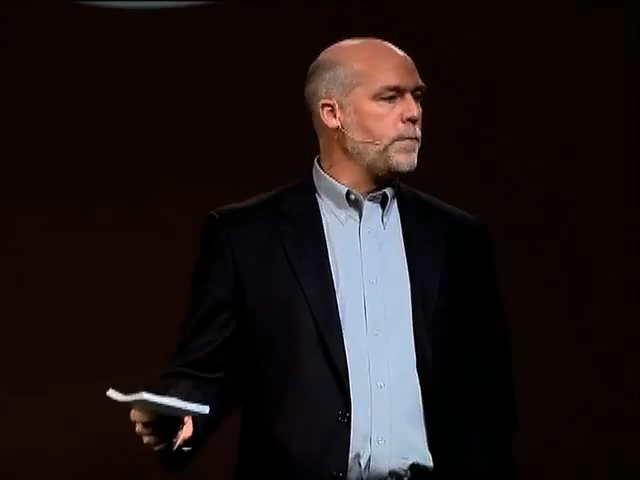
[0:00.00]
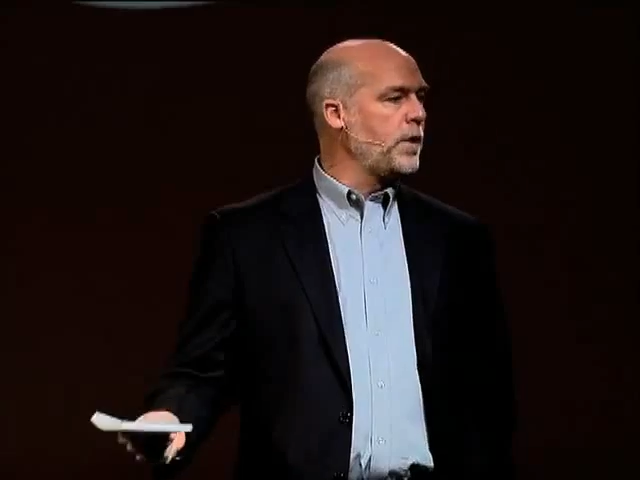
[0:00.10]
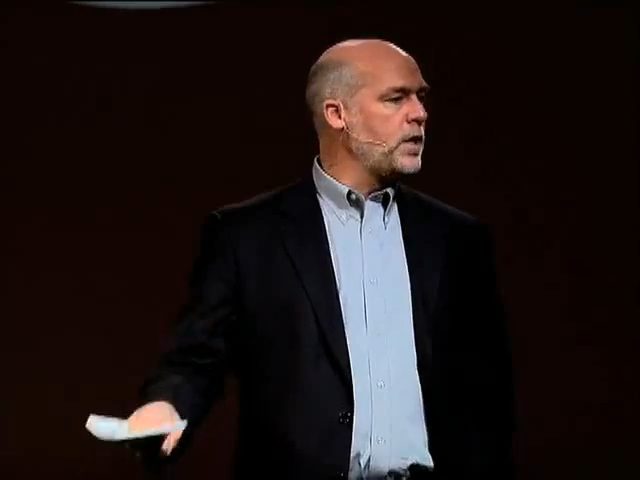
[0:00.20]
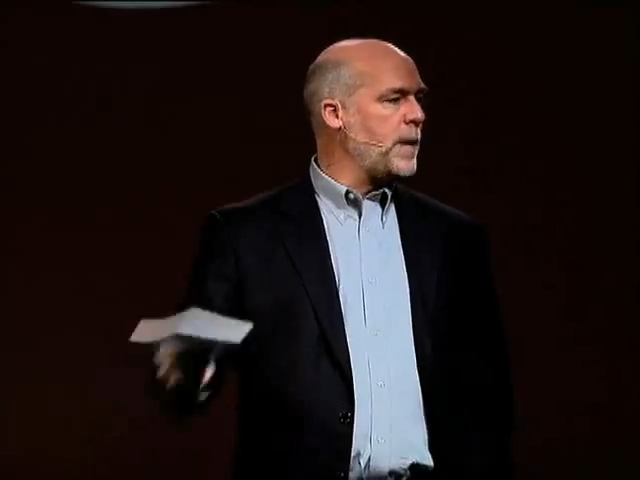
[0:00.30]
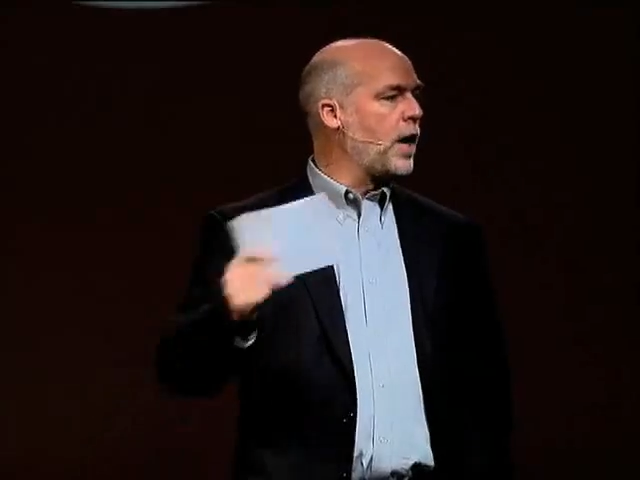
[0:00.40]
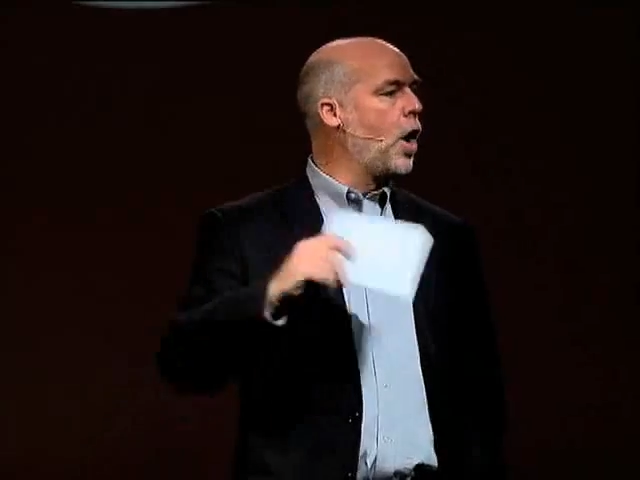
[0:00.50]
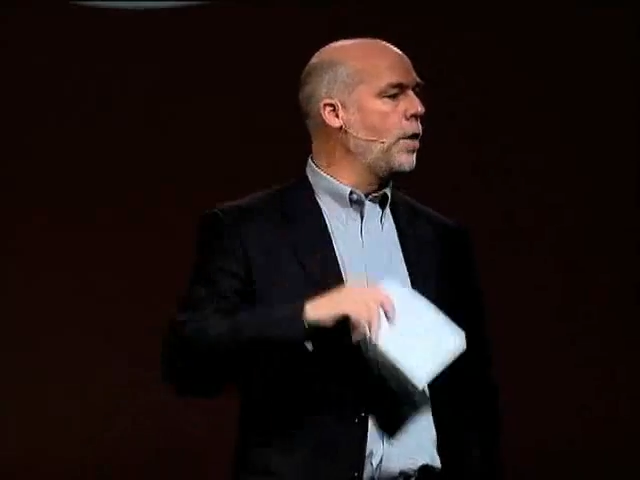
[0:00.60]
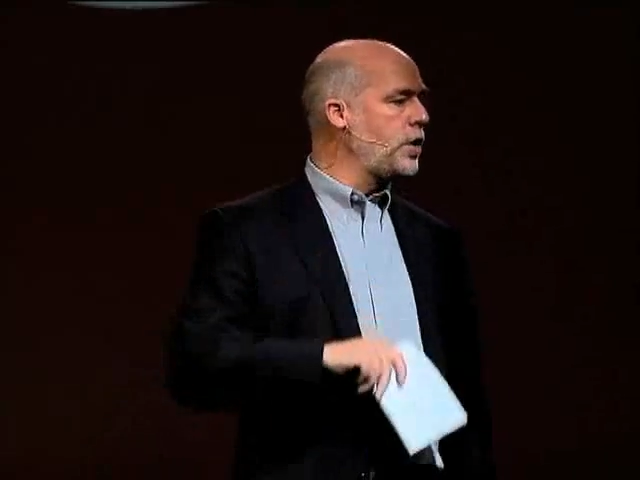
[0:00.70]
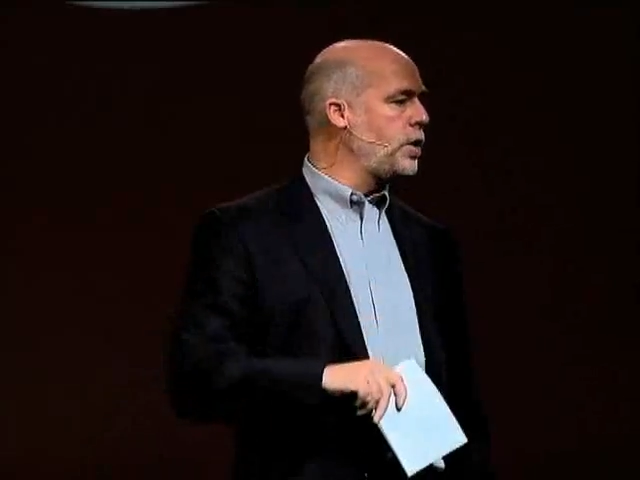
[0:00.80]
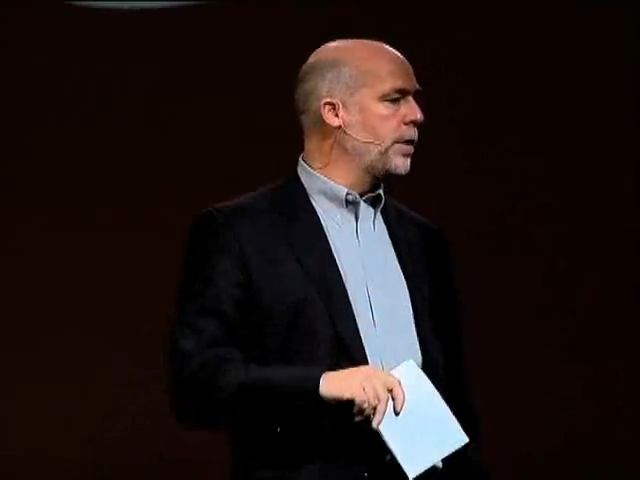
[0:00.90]
pleased to be able to
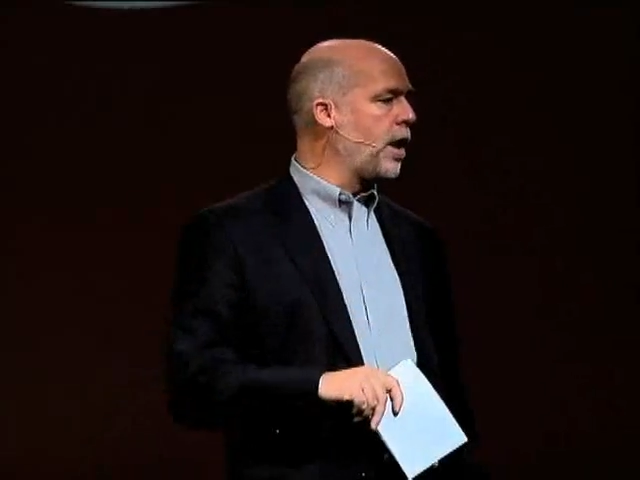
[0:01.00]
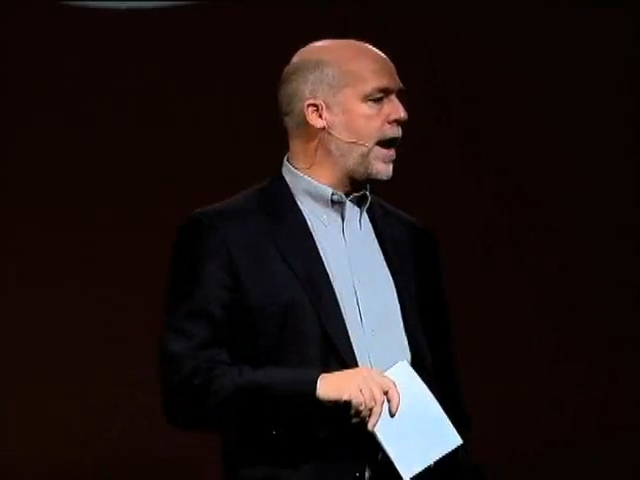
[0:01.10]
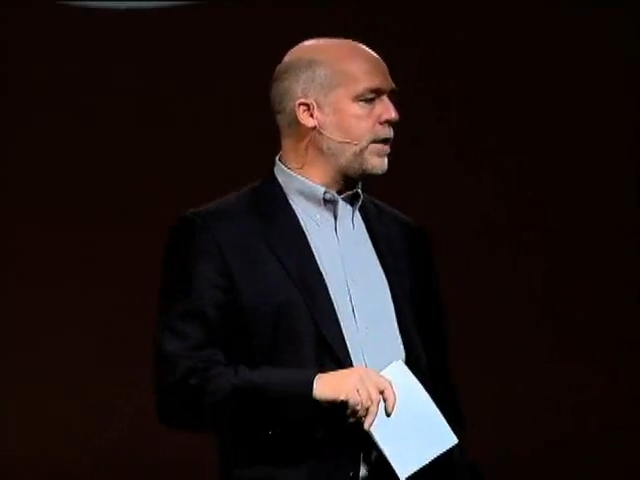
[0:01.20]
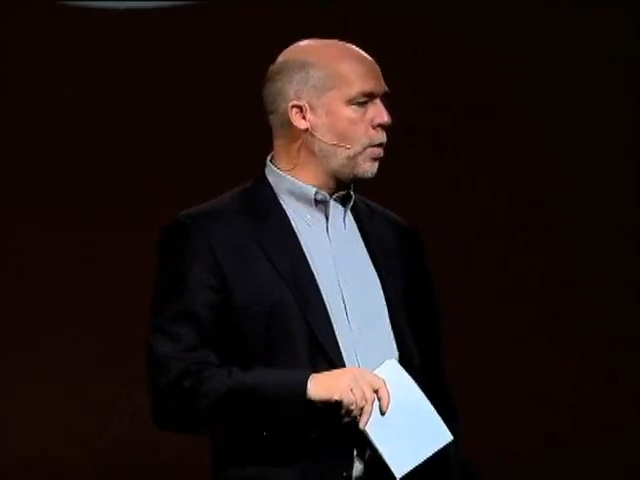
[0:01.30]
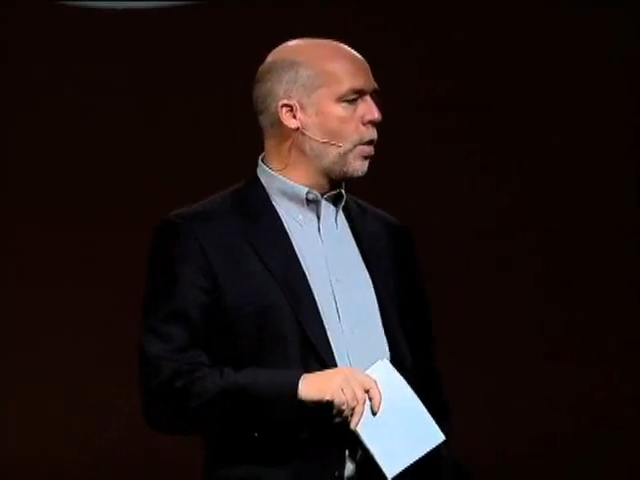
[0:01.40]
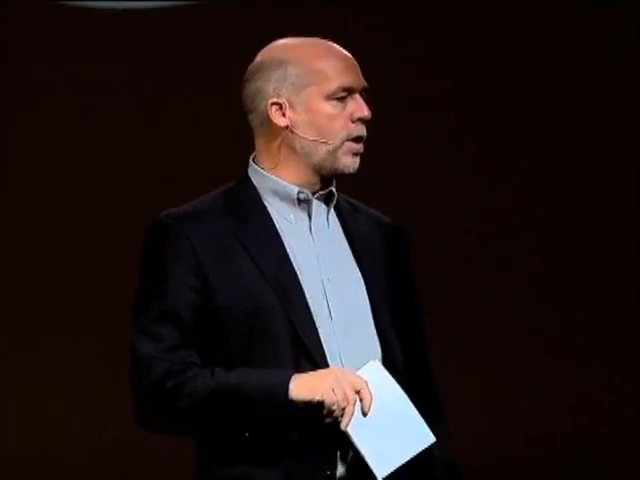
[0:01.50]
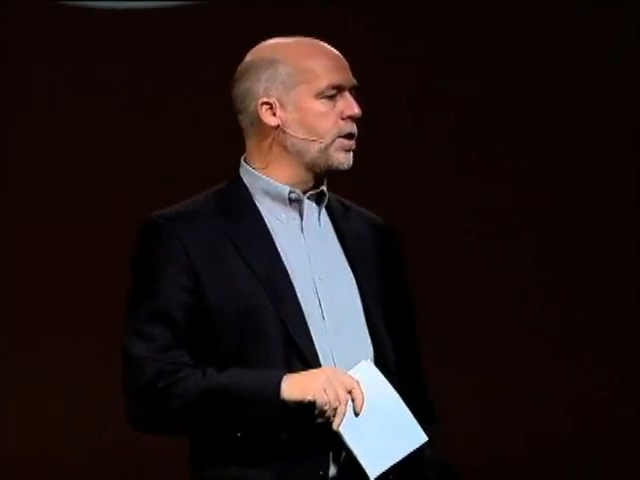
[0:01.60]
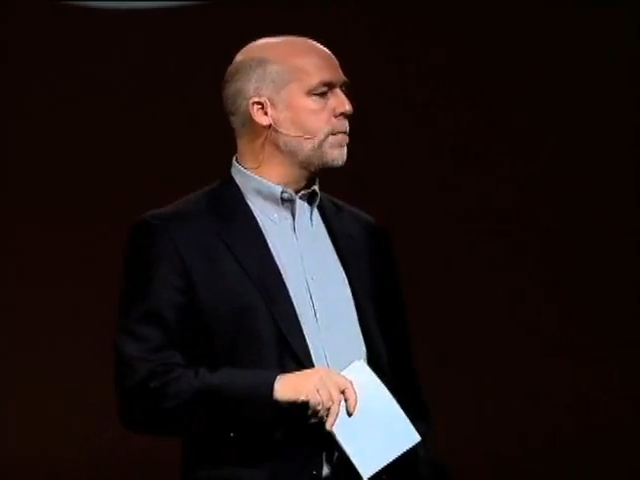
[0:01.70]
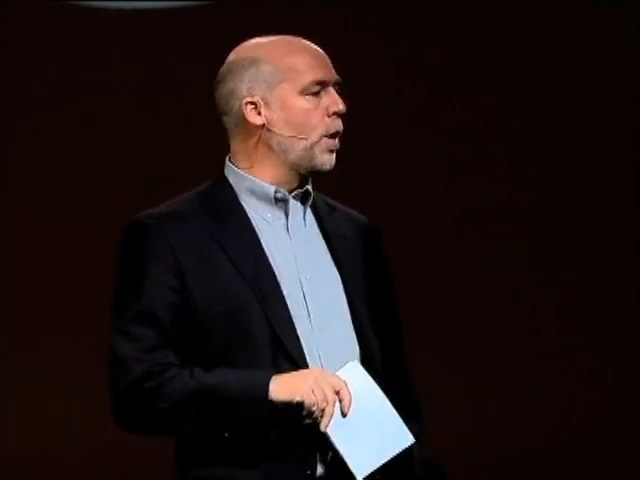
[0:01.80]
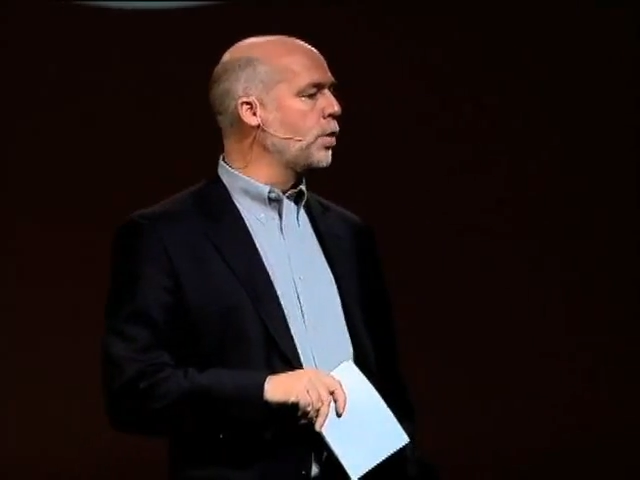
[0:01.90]
host you at our headquarters
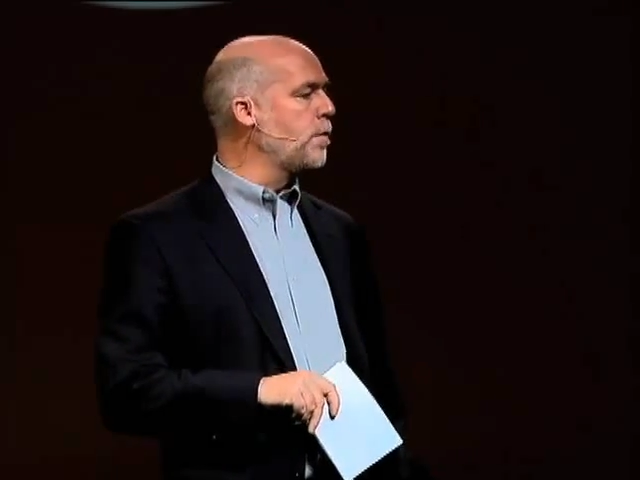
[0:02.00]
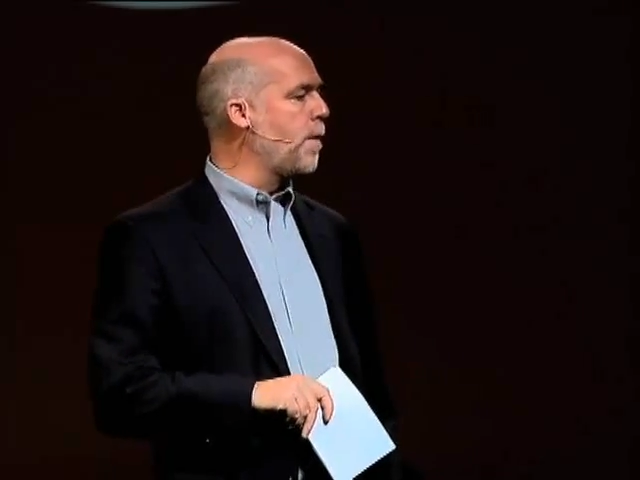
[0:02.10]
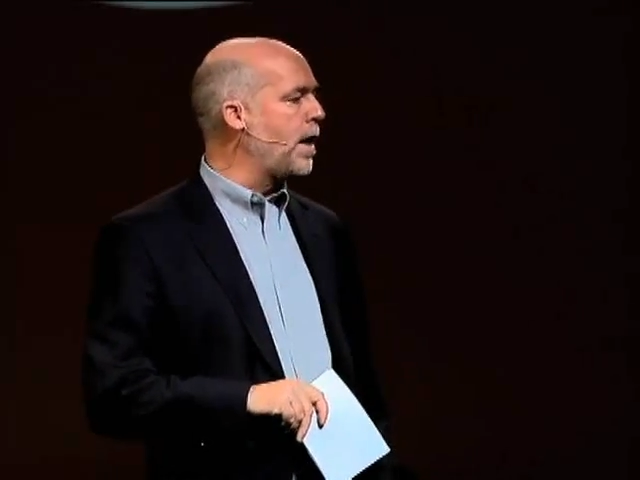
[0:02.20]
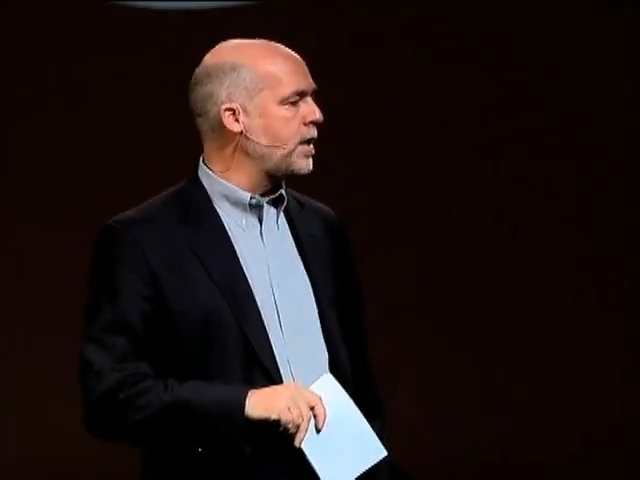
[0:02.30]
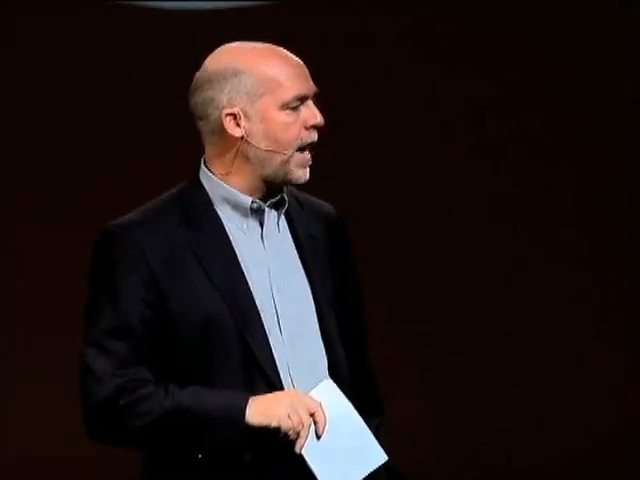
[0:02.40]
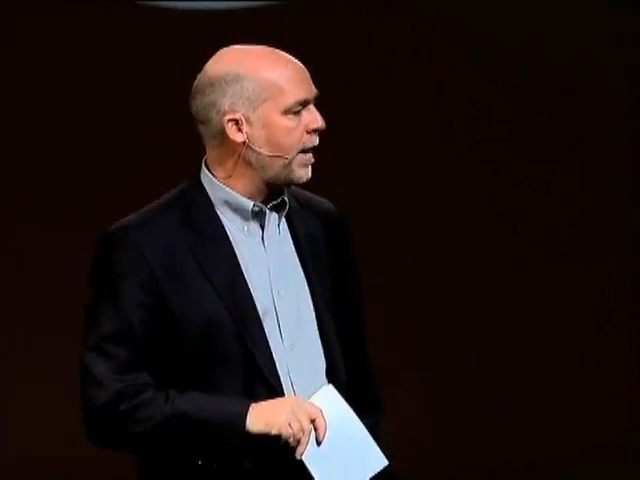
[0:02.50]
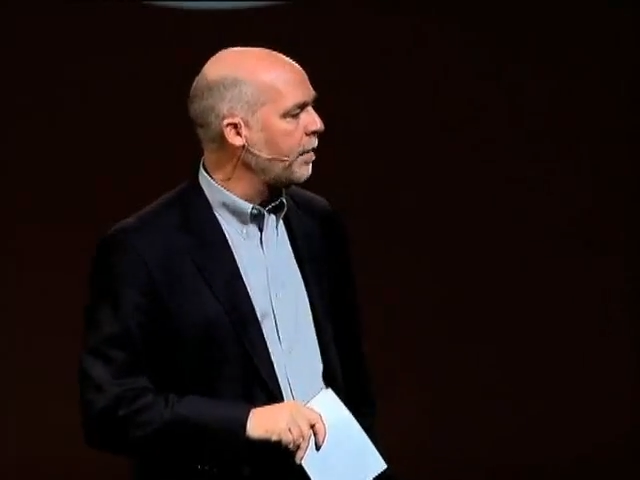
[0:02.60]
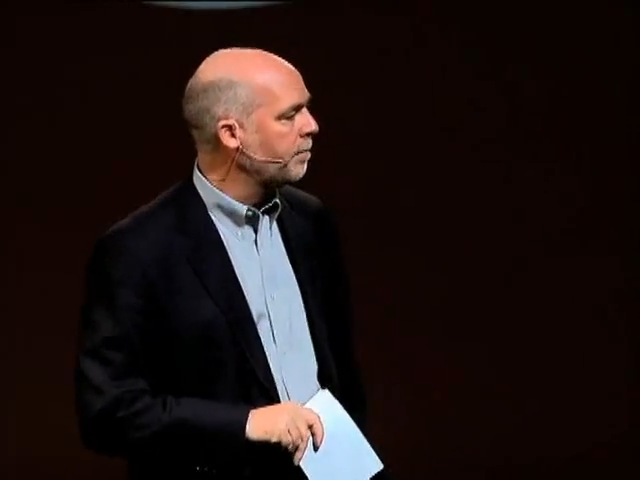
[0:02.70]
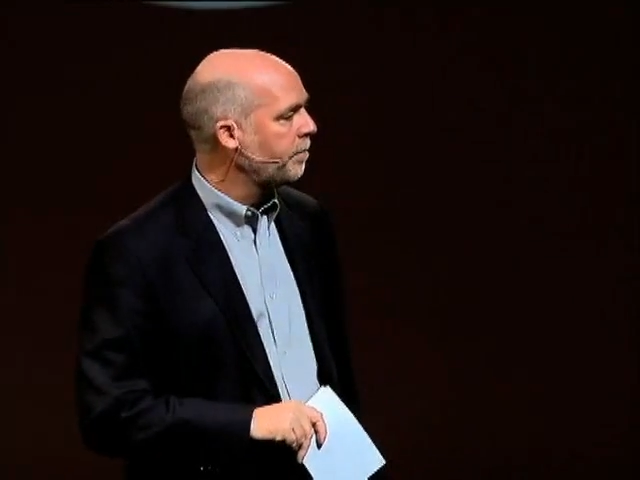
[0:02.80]
in Bozeman, Montana.